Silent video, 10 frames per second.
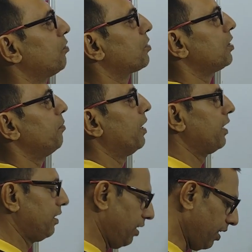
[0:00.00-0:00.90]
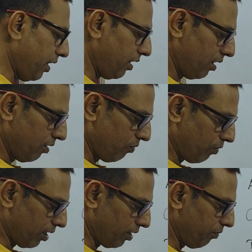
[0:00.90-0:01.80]
to C by D,
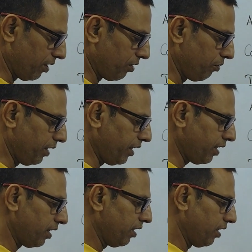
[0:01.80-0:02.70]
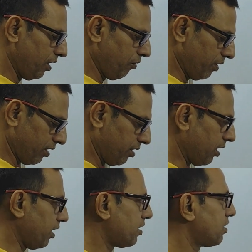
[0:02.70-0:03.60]
what you are doing, you are
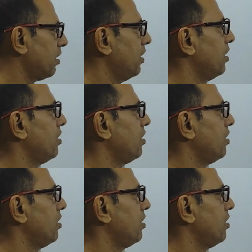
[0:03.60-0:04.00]
just